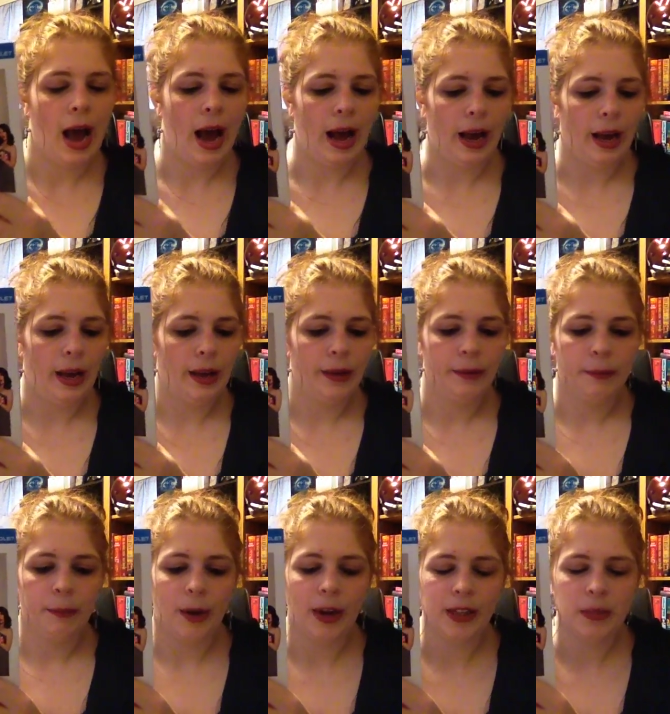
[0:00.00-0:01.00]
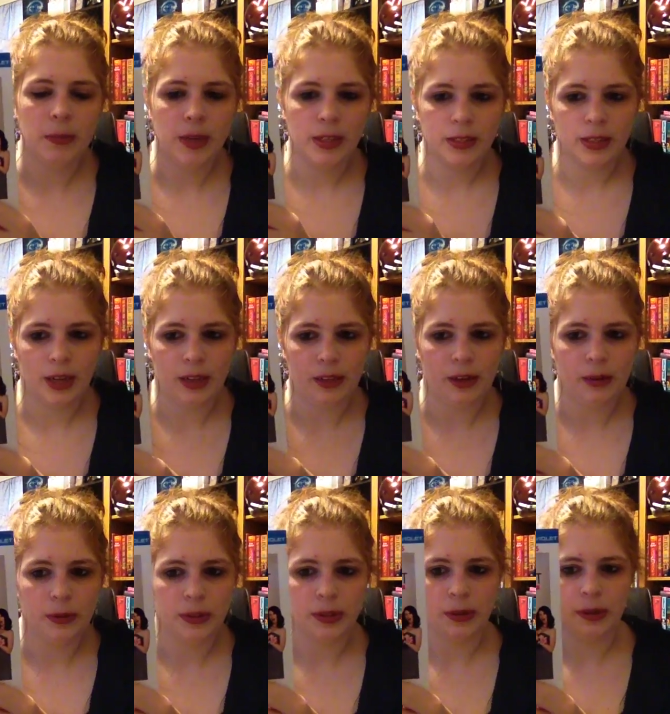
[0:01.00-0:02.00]
Uh, Bridesmaids, I thought
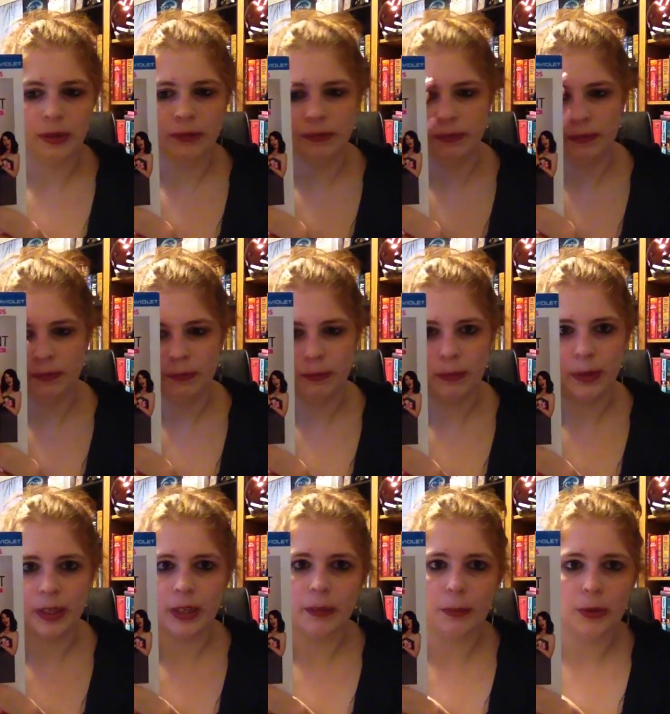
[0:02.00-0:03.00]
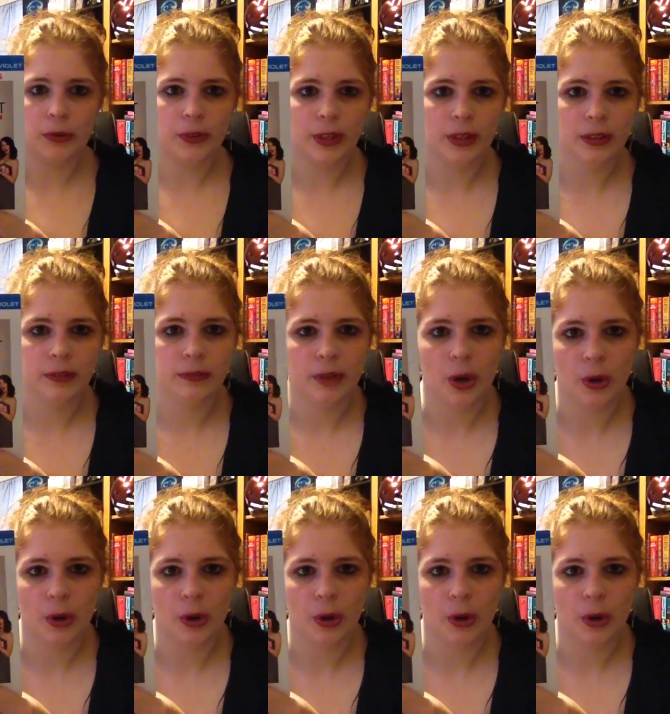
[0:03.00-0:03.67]
it was a pretty good movie.